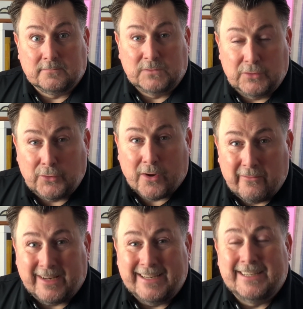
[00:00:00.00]
Do I
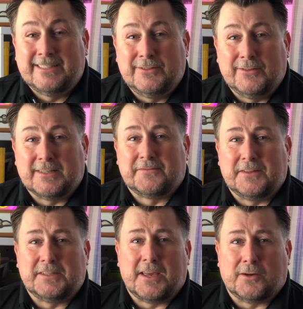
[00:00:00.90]
really need to do this
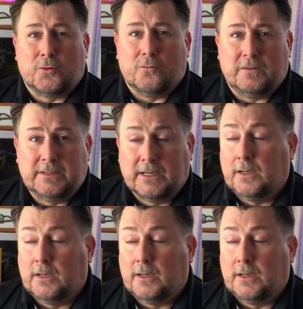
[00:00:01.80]
visit in COVID?